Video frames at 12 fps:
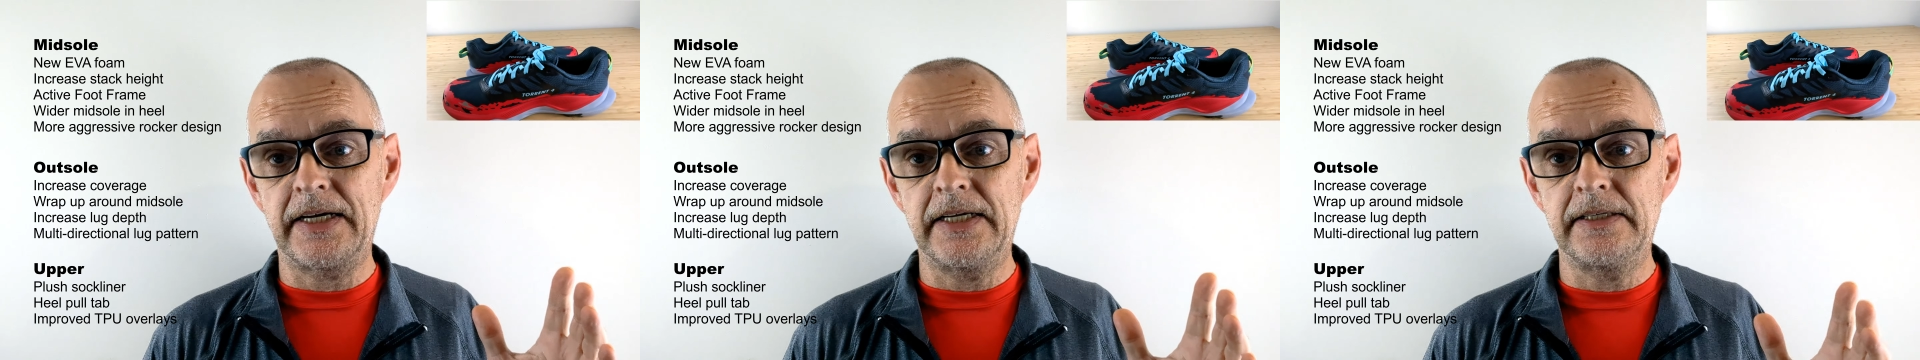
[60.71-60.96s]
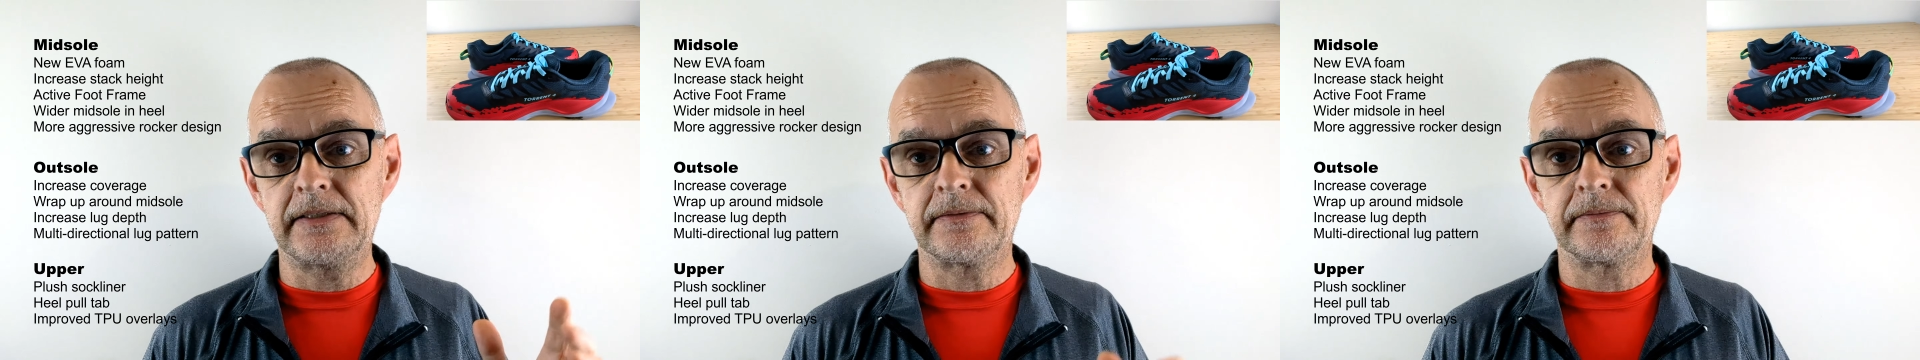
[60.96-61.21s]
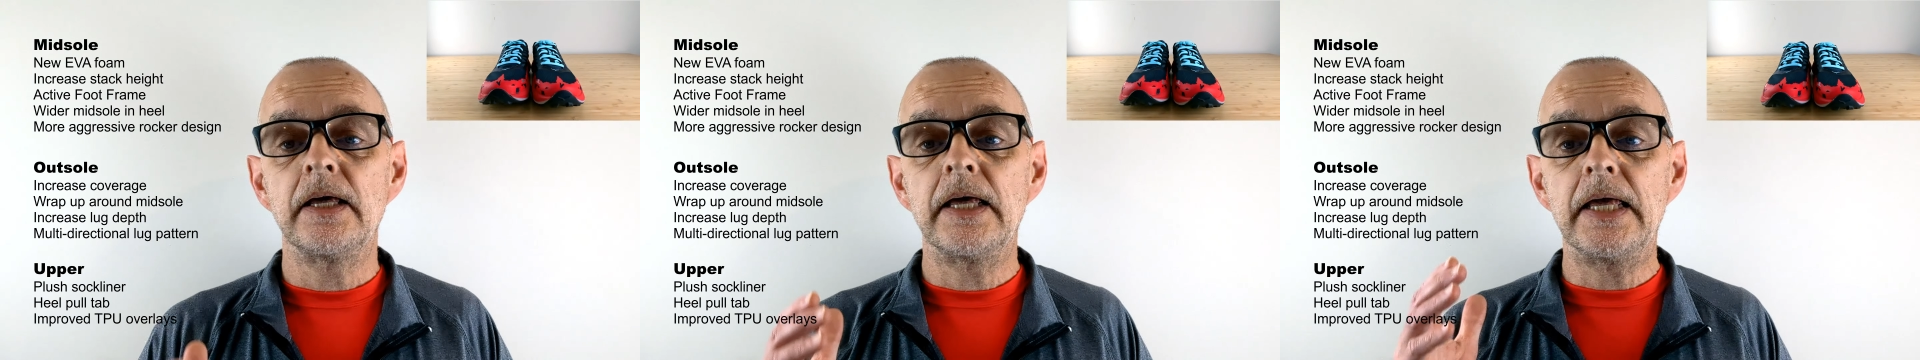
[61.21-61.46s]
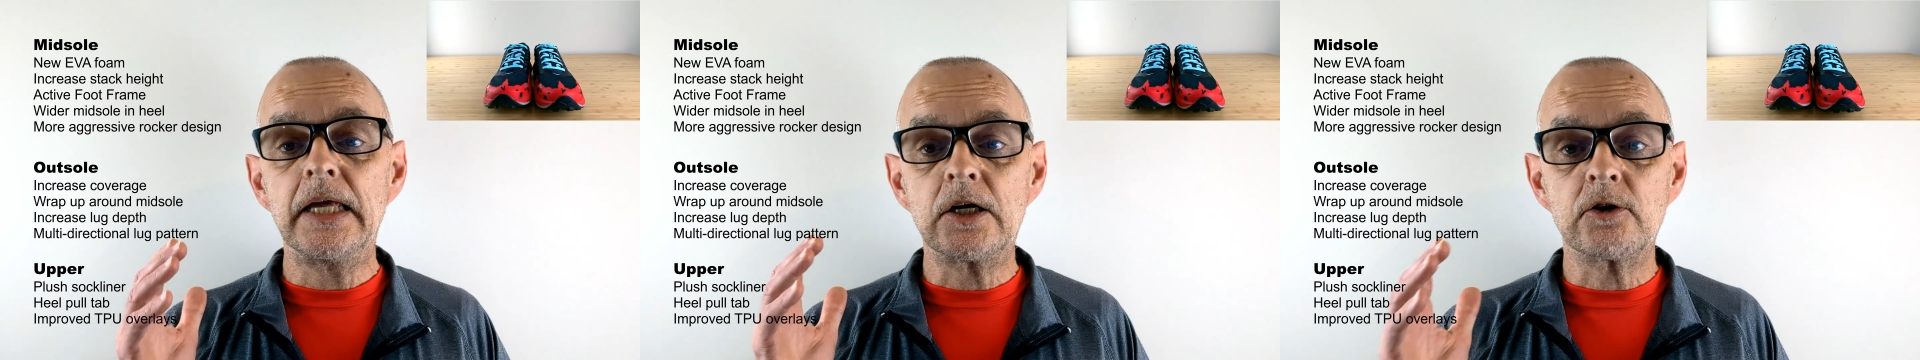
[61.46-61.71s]
height,
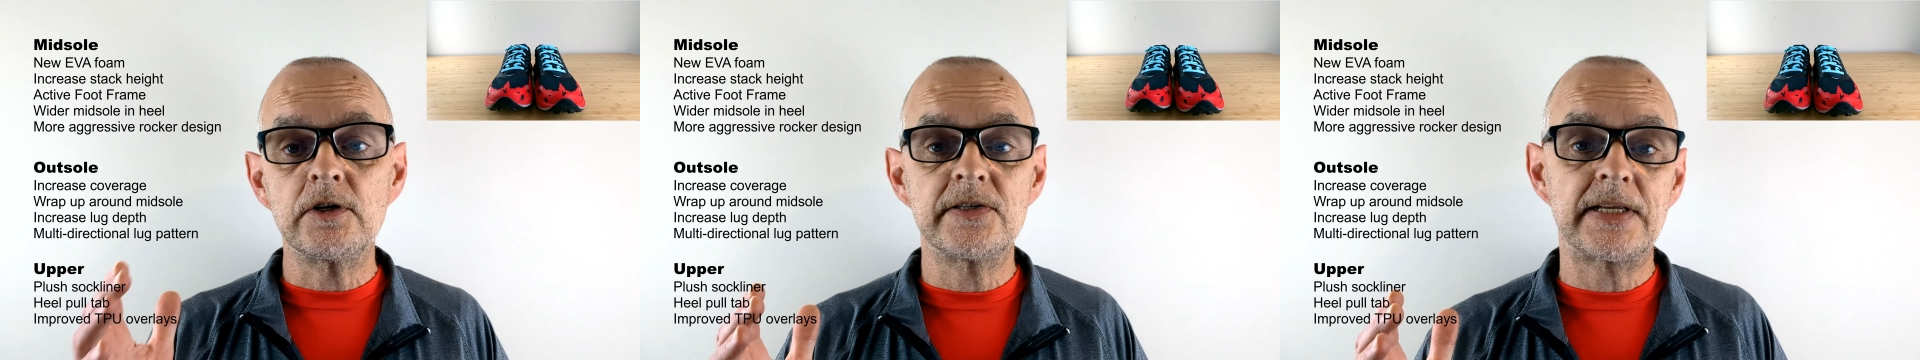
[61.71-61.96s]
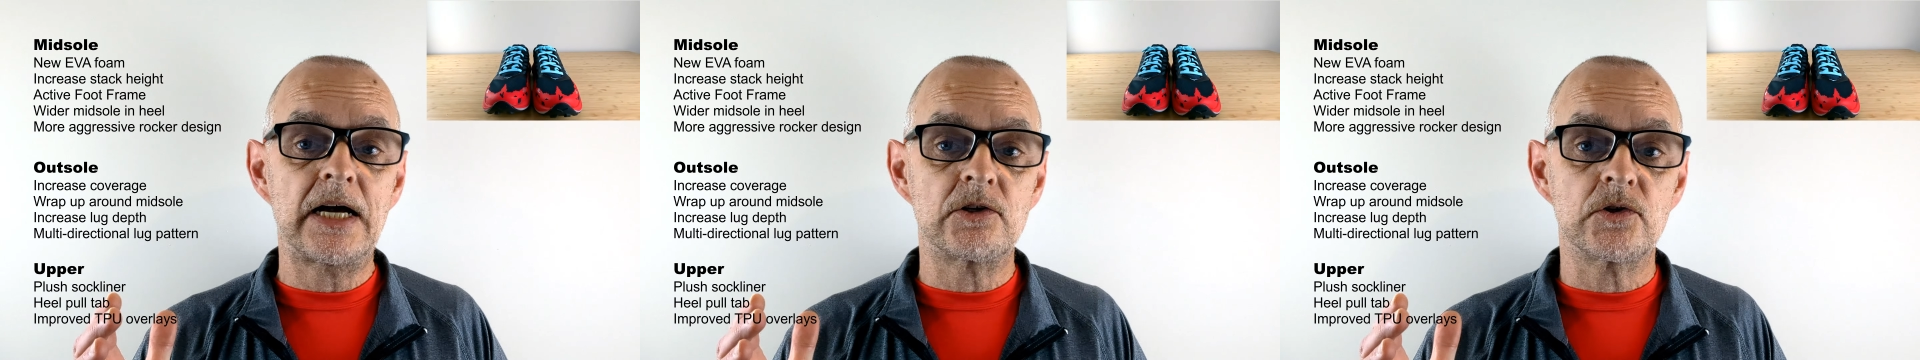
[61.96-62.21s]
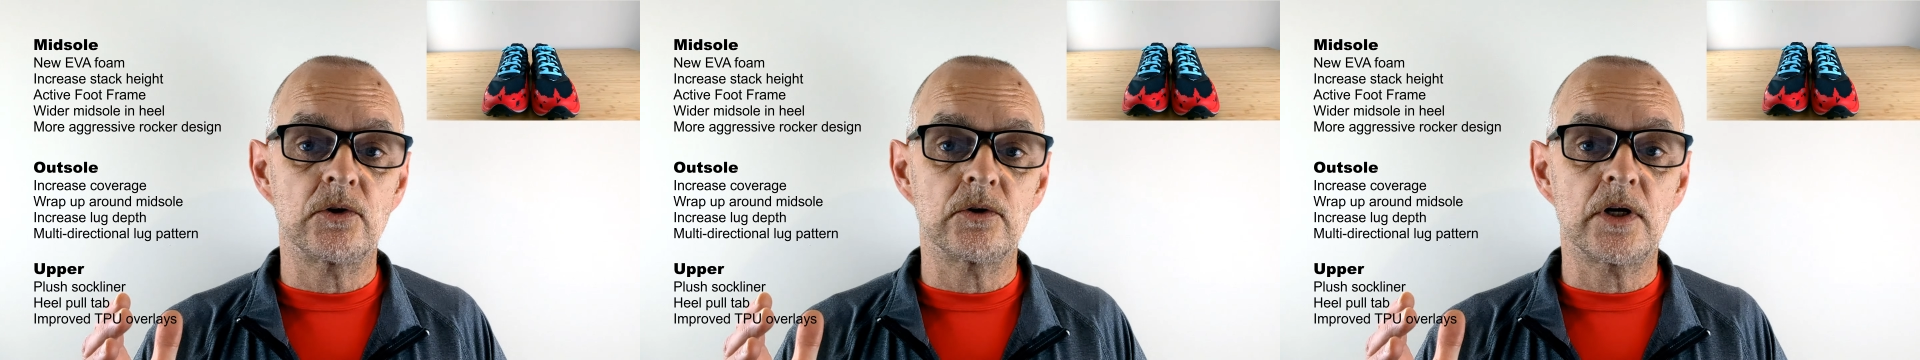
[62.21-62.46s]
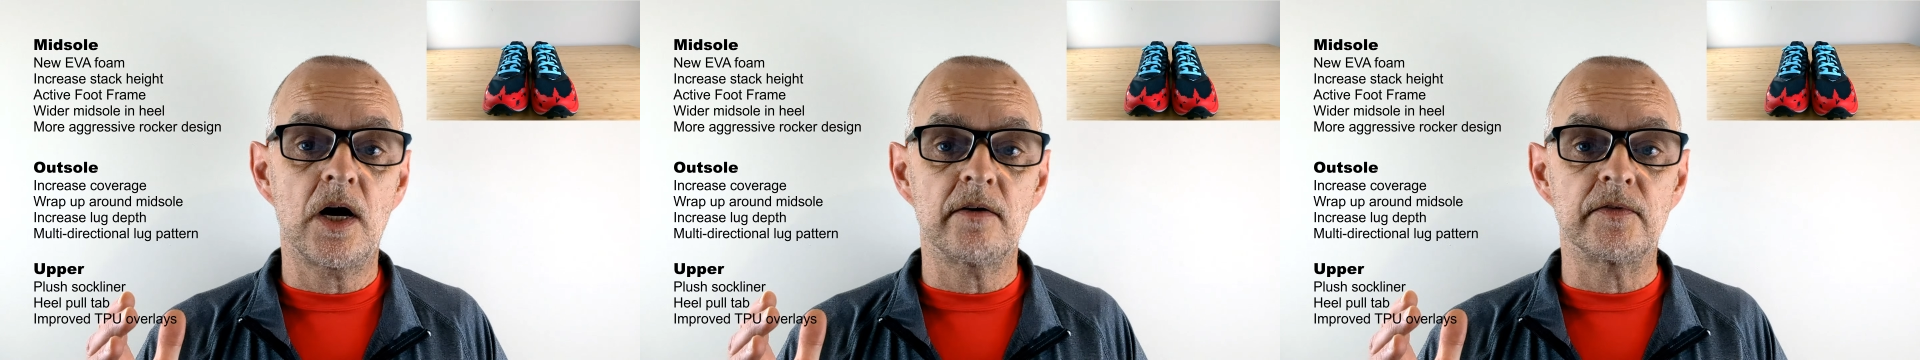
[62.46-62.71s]
increased outsole
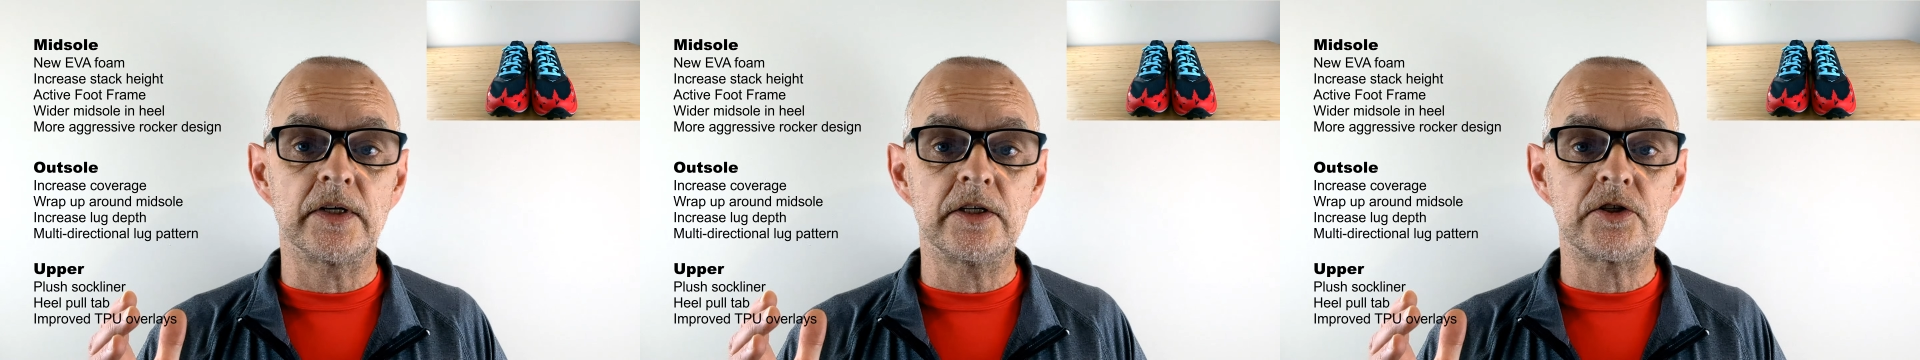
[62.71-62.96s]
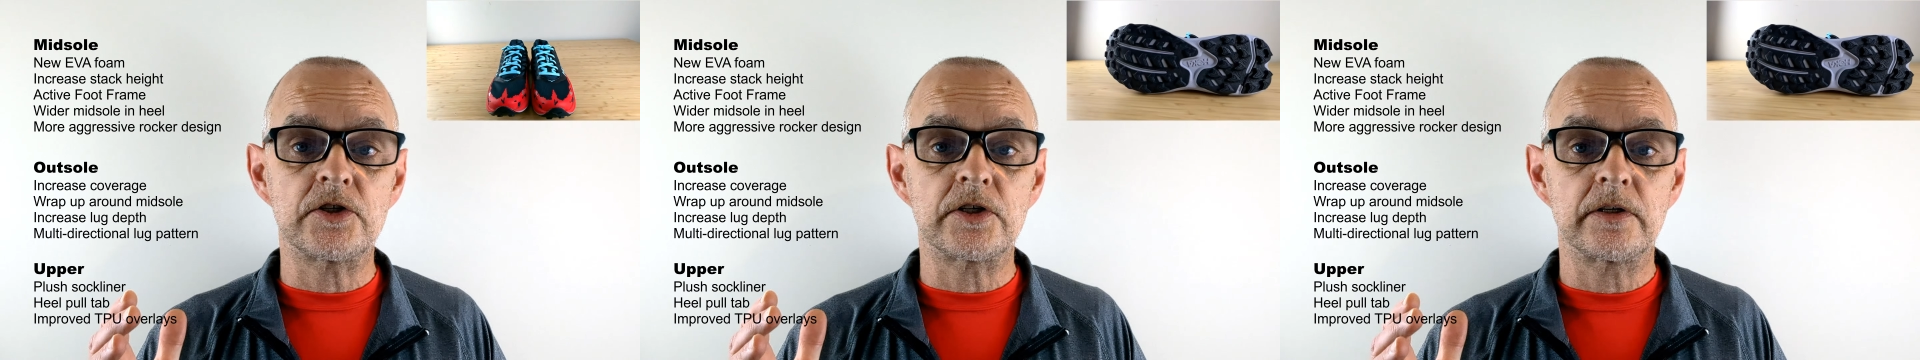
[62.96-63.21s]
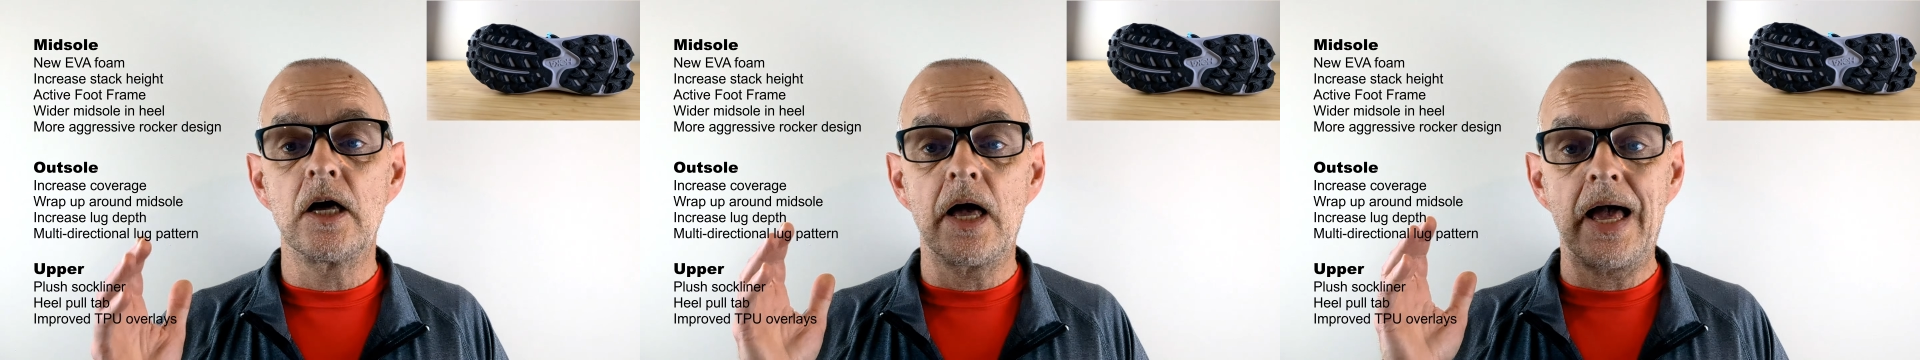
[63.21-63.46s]
coverage,